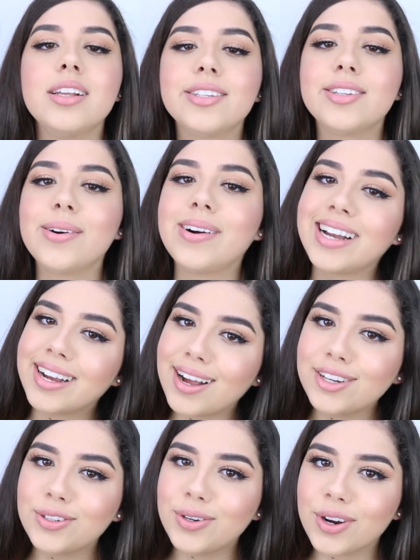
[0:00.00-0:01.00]
So I
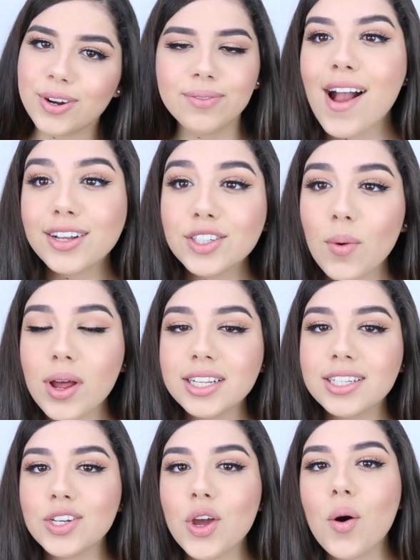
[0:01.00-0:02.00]
got you girl. I also
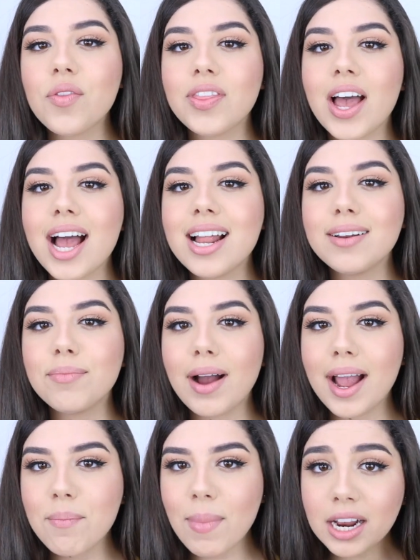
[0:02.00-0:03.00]
wanted to note that
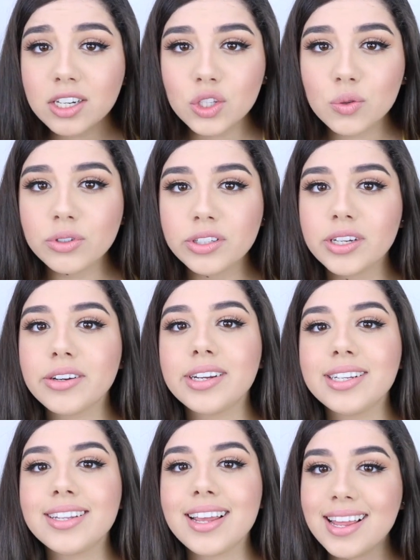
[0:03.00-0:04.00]
my back to school
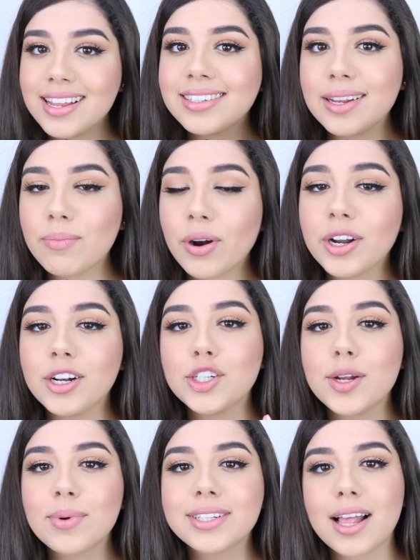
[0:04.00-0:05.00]
series is in
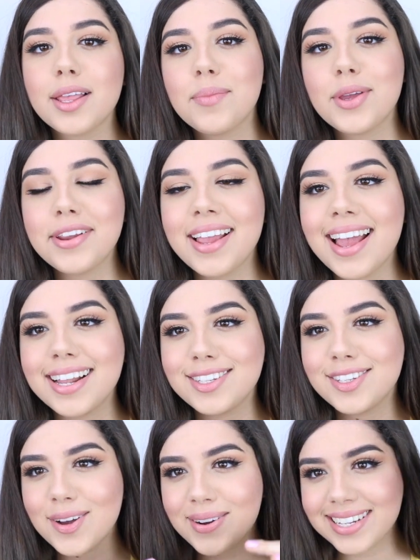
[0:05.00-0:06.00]
partnership with Sally Beauty and
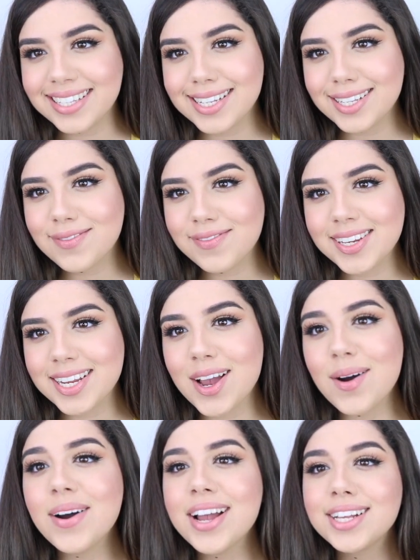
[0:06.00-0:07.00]
so is this video.